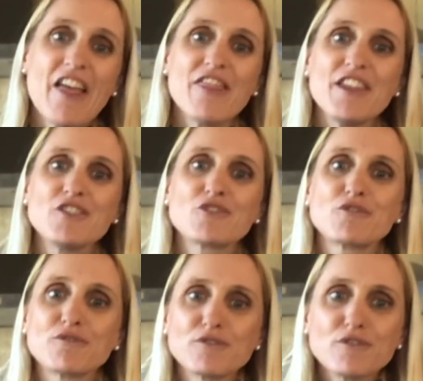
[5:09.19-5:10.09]
then
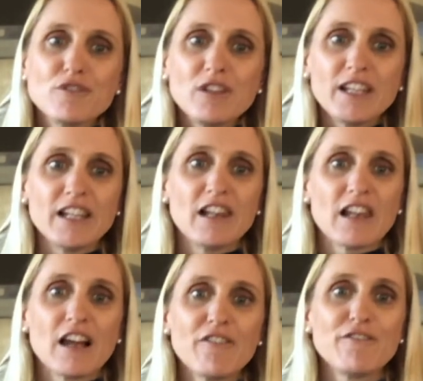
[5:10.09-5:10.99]
truly
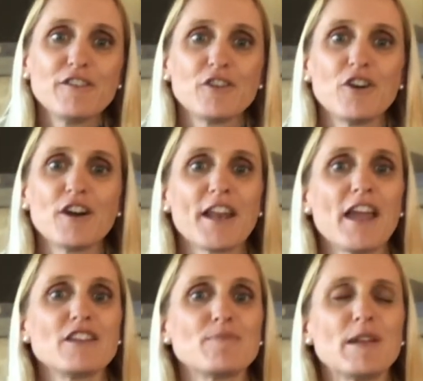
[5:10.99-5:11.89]
love for God
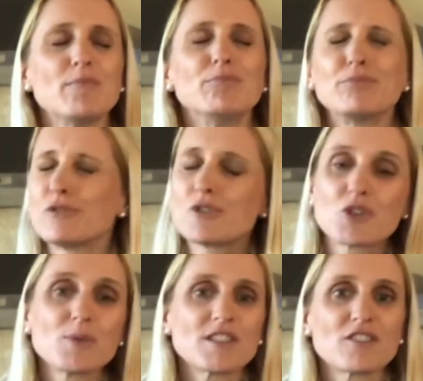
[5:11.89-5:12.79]
has been brought
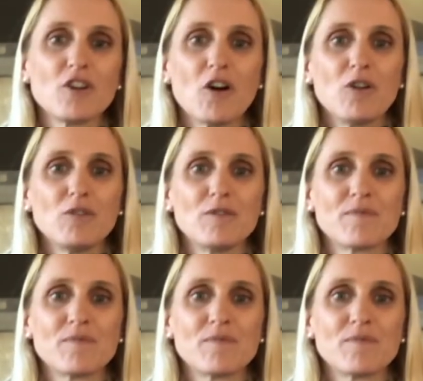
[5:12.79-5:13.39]
to its goal